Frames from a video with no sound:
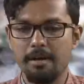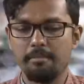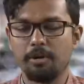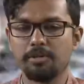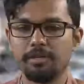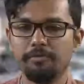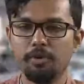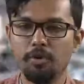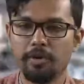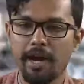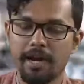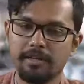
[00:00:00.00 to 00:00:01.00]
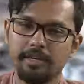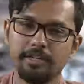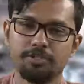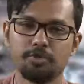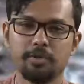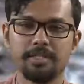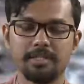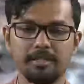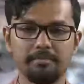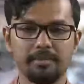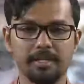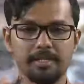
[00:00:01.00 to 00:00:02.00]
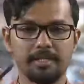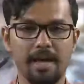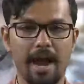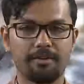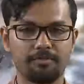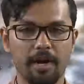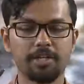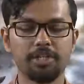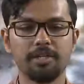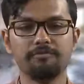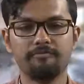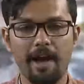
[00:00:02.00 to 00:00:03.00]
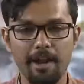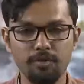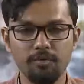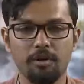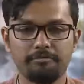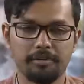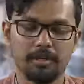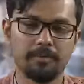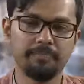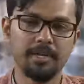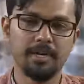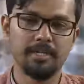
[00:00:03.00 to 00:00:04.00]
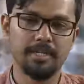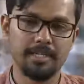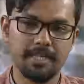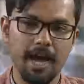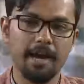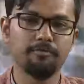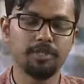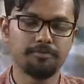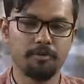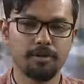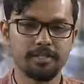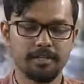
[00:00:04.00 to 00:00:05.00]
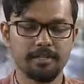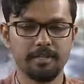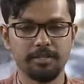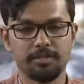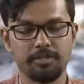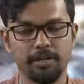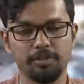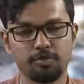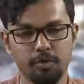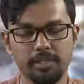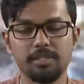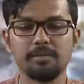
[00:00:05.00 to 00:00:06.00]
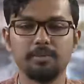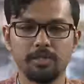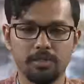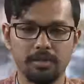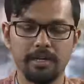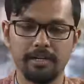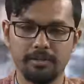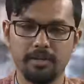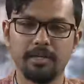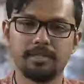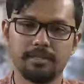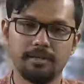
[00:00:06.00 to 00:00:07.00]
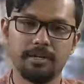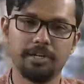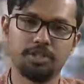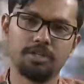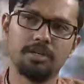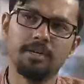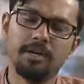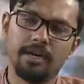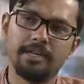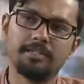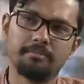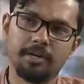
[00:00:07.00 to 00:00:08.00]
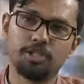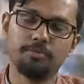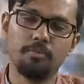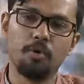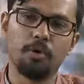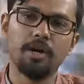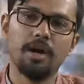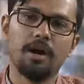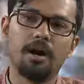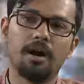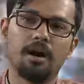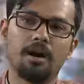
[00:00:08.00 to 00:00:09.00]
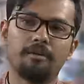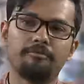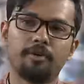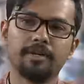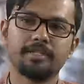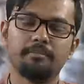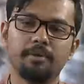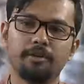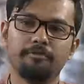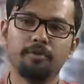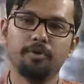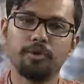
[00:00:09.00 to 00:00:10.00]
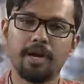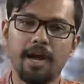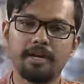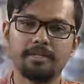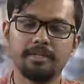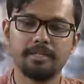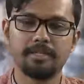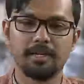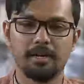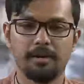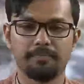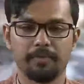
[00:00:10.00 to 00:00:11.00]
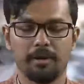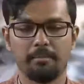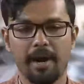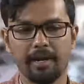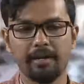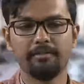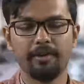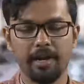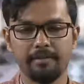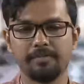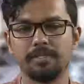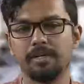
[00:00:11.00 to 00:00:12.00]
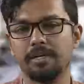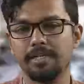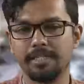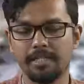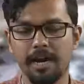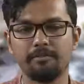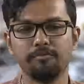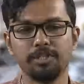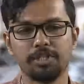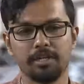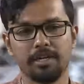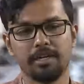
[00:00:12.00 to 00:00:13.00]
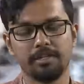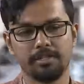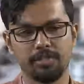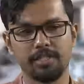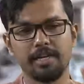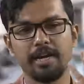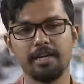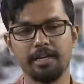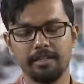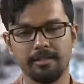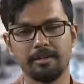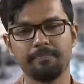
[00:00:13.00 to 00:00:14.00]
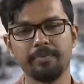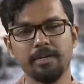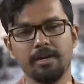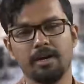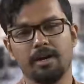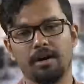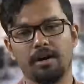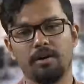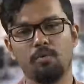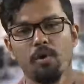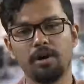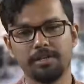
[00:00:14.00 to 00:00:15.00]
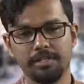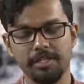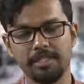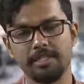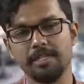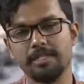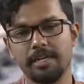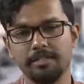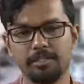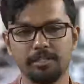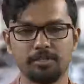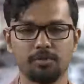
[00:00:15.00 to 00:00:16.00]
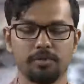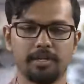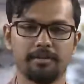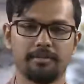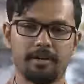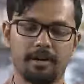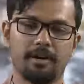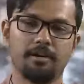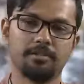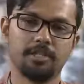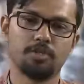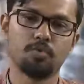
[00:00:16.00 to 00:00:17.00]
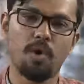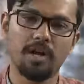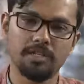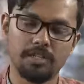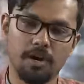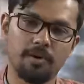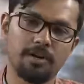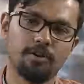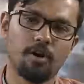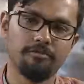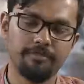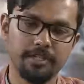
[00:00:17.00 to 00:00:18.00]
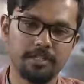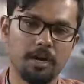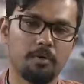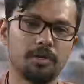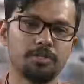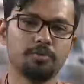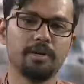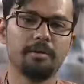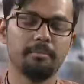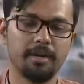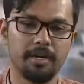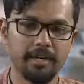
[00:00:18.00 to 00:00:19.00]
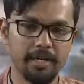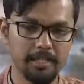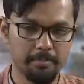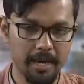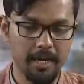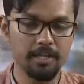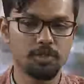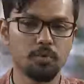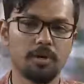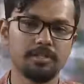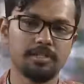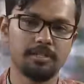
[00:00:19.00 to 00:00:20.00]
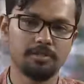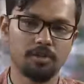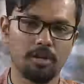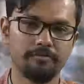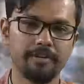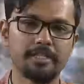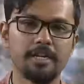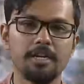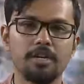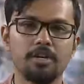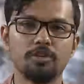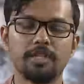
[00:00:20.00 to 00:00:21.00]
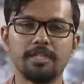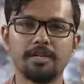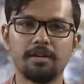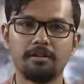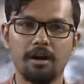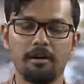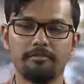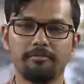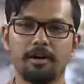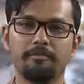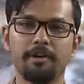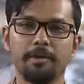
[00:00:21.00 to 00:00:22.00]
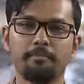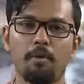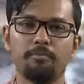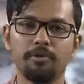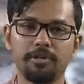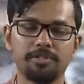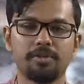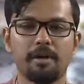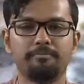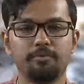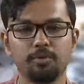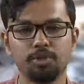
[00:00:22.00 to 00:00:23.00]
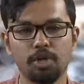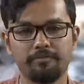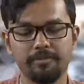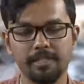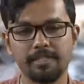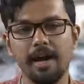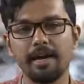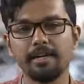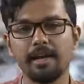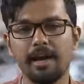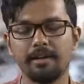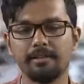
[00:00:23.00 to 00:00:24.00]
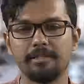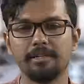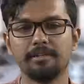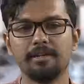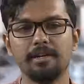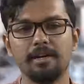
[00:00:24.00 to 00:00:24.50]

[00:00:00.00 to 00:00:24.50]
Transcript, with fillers: because if you look at the historicism, this attraction value of a design which falls under historicism is, is, is, is much more. Uh, for example, if you look at this um, uh, Michael Graves uh, design which uh, he is designing in the uh, Walt Disney Center, so there, uh, the Swan Tower, Dolphin Tower, so there, uh, he's making swans and dolphins. So these are a very popularist approach of design and then